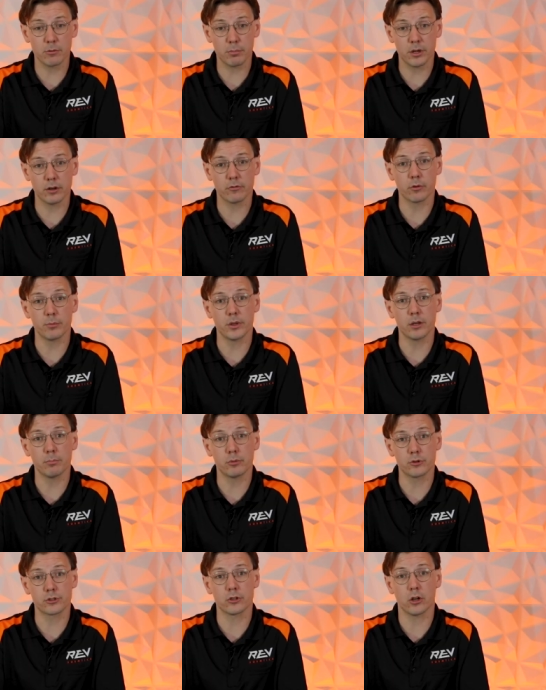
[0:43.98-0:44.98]
the pin from being
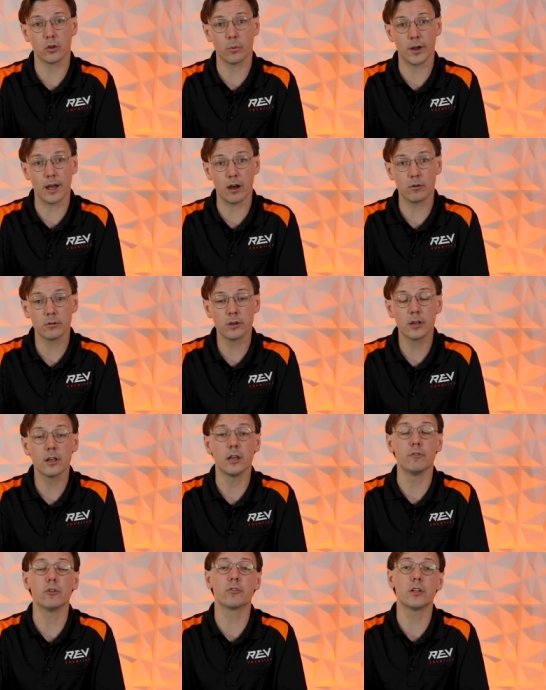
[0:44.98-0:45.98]
pushed all the way out.
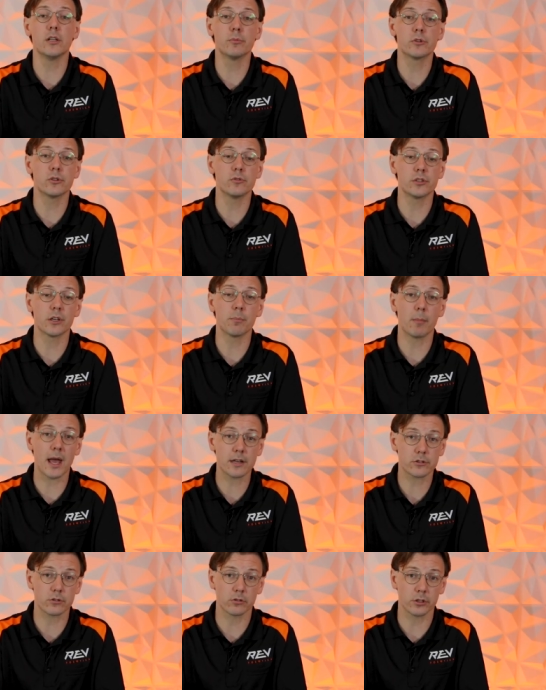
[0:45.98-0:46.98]
If your team is using
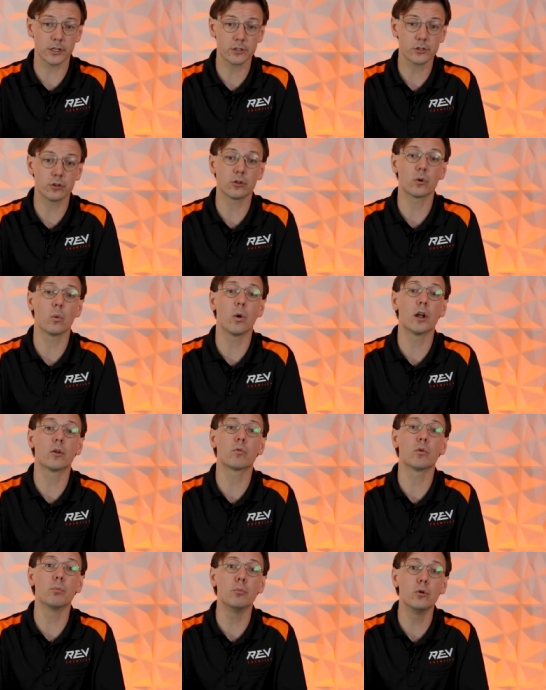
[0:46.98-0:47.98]
master links, you're going to want
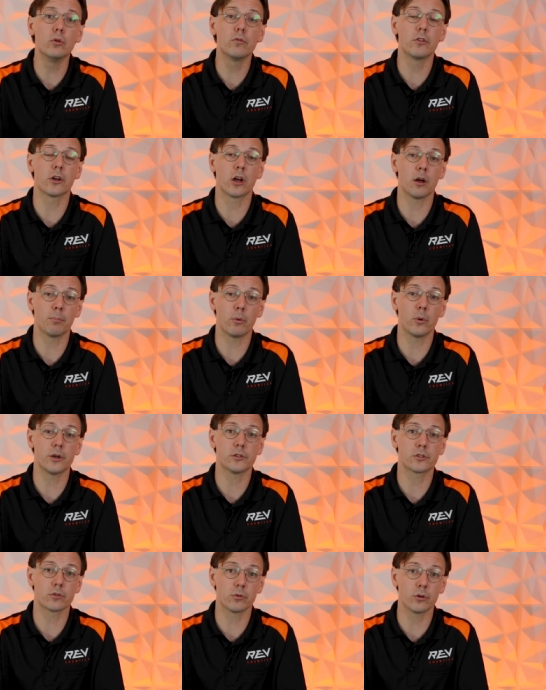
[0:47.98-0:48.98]
to remove the cup
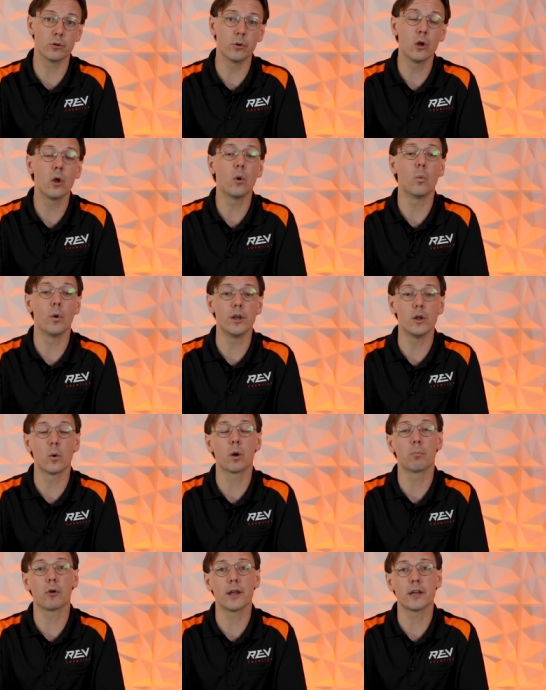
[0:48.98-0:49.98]
point screw when you
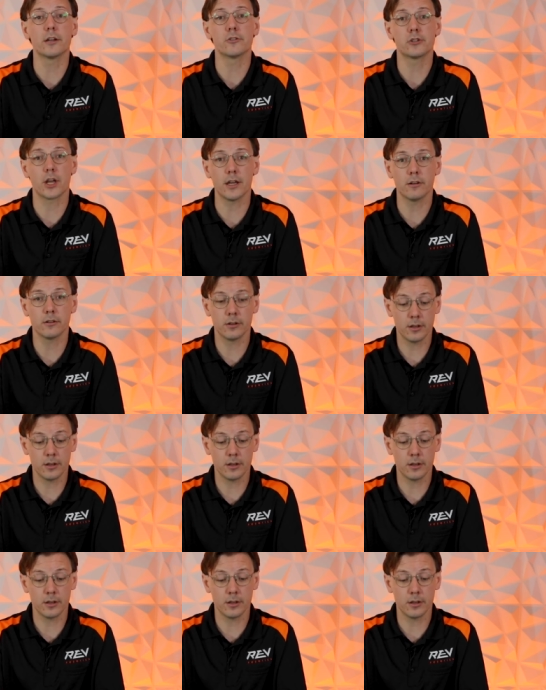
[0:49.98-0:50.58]
are breaking chain.